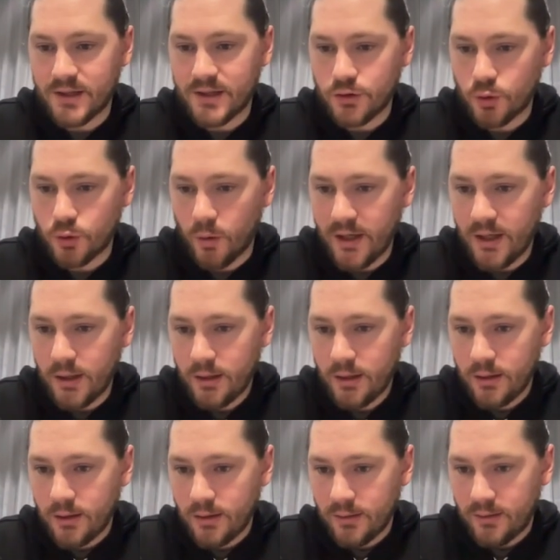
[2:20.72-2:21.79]
join,
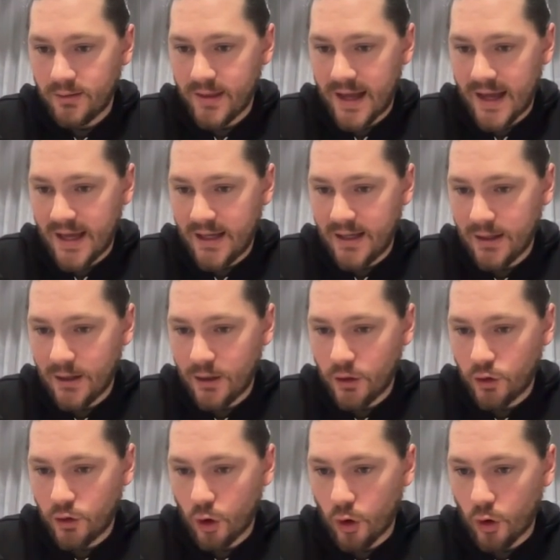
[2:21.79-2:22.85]
they
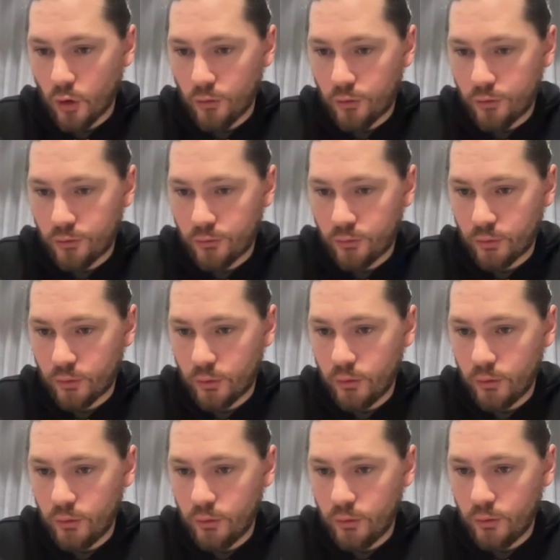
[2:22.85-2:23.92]
go
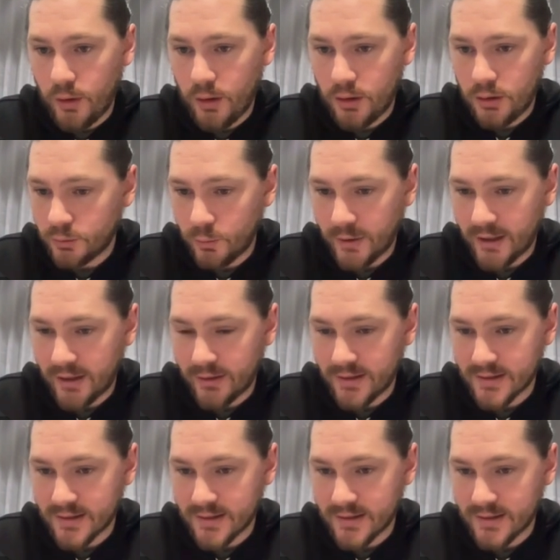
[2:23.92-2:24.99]
through, where
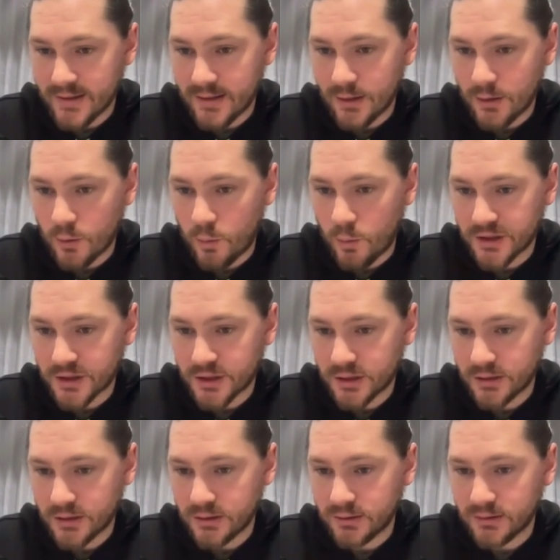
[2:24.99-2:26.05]
is the
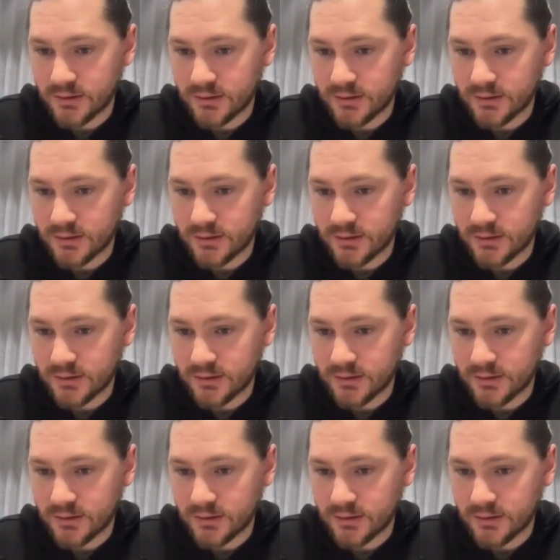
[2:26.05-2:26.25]
questions?